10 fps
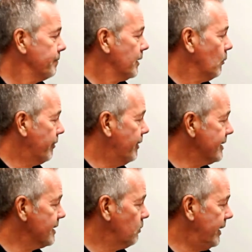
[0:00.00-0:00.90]
With
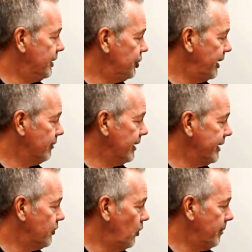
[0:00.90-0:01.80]
this, we generally
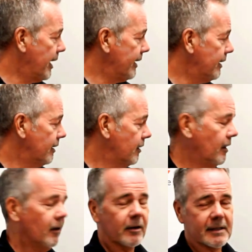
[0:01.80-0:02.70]
terminate it
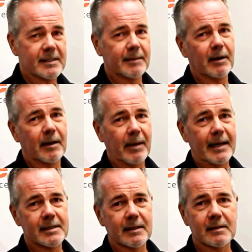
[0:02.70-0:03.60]
on a similar
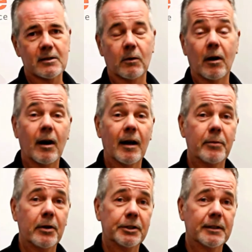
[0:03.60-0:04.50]
basis to a hire
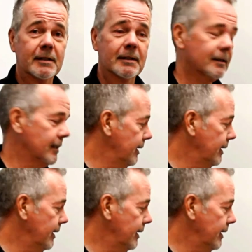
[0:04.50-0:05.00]
purchase.